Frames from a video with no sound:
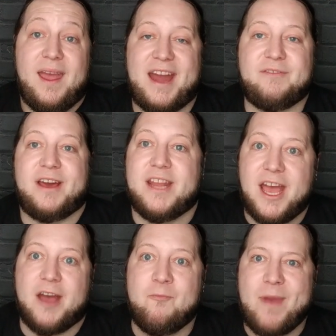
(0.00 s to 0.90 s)
I've not
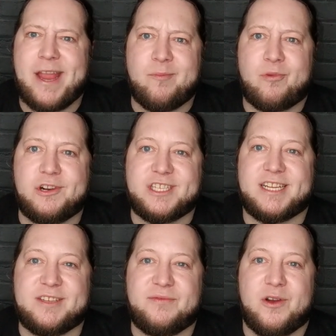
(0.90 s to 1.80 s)
had a main
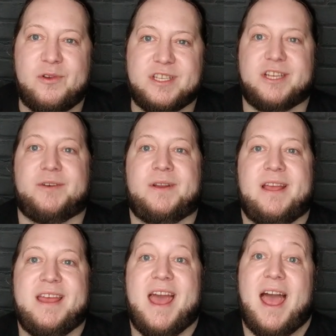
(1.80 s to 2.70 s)
project to focus on,
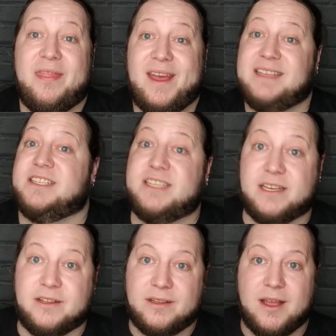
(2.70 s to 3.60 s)
and that is
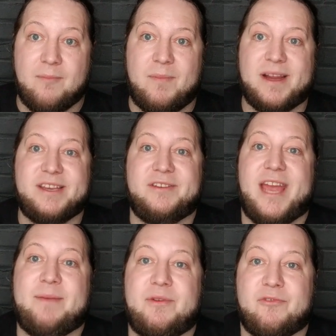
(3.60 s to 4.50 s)
until my new
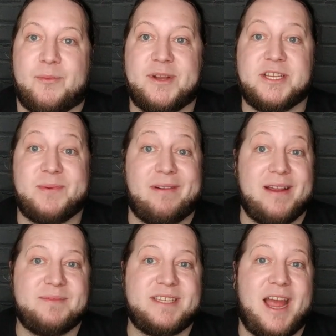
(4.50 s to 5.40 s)
gaming room, which is where
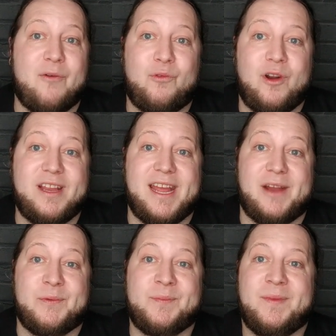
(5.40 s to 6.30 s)
I am sat right
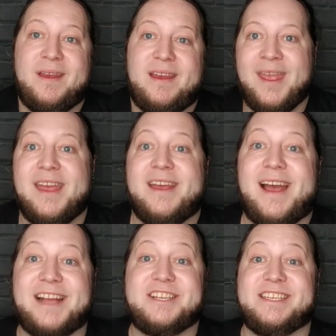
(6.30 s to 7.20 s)
now.
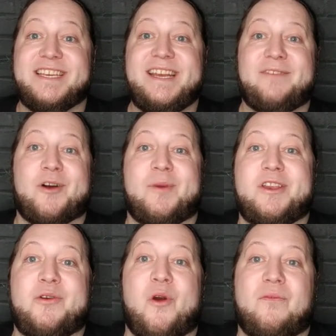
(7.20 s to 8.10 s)
As you can see, I've got
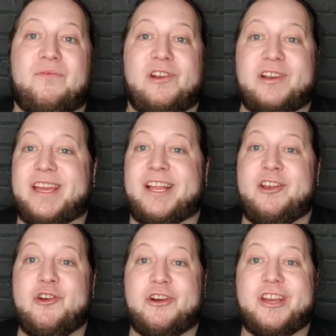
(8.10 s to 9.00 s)
my new
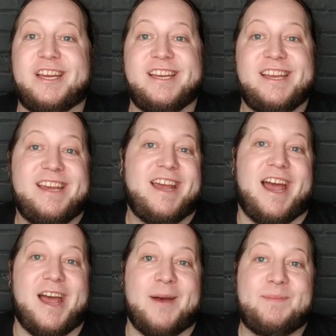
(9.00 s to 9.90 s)
vlogging nook
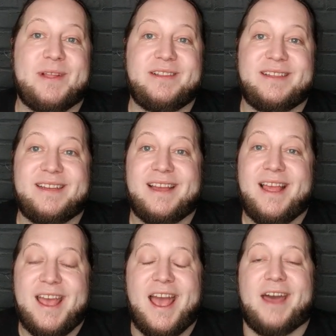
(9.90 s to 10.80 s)
built.
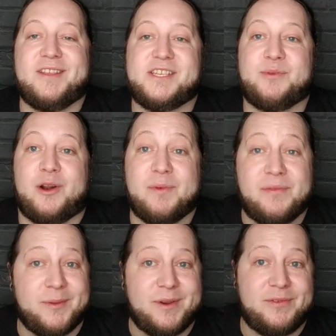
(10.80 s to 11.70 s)
This is where I'll be
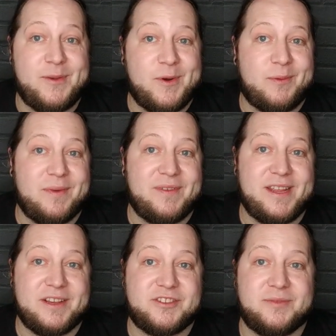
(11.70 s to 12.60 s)
filming a few more of my
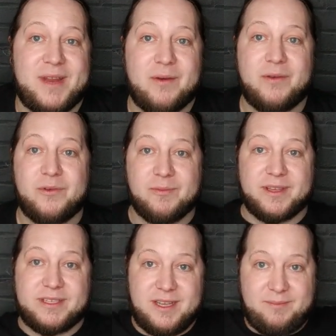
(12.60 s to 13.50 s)
videos from now on with
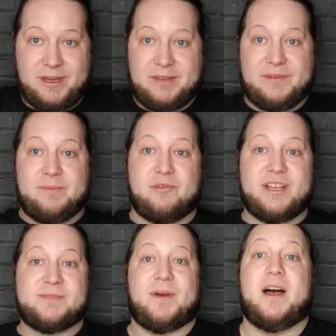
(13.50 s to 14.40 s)
my lovely
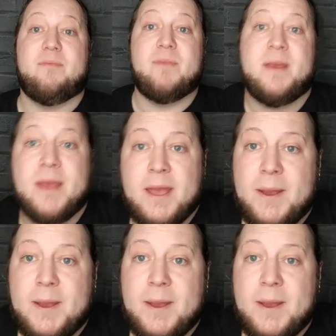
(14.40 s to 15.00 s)
bricks behind me.